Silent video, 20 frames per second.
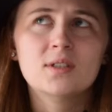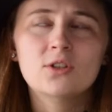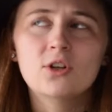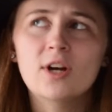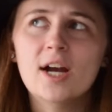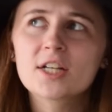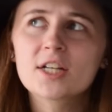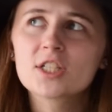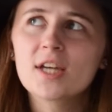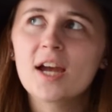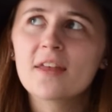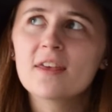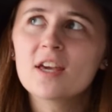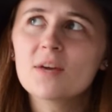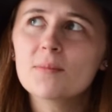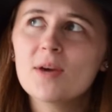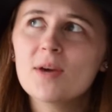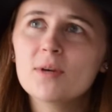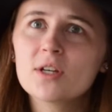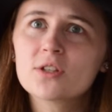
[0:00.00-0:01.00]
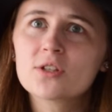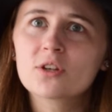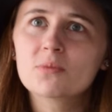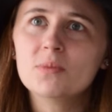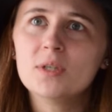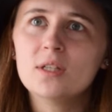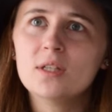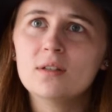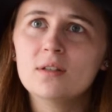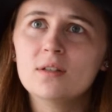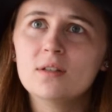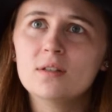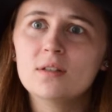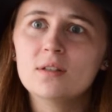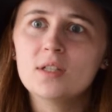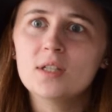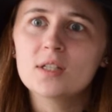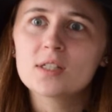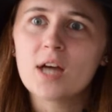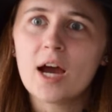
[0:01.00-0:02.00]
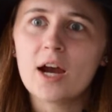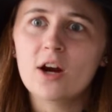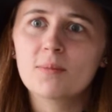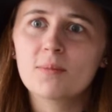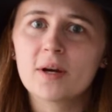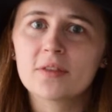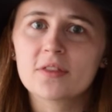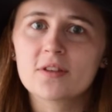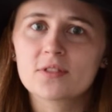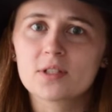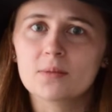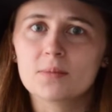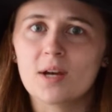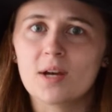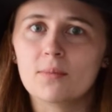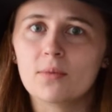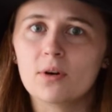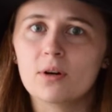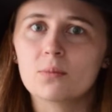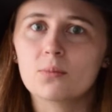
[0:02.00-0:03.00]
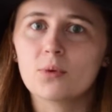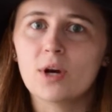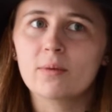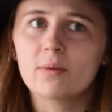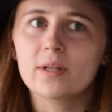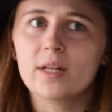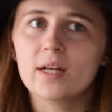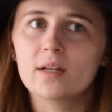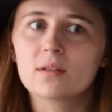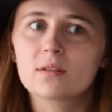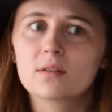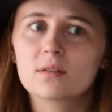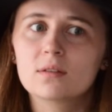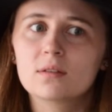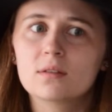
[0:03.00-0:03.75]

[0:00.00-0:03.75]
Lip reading: or actually, I think maybe it took me the entire month of September, probably like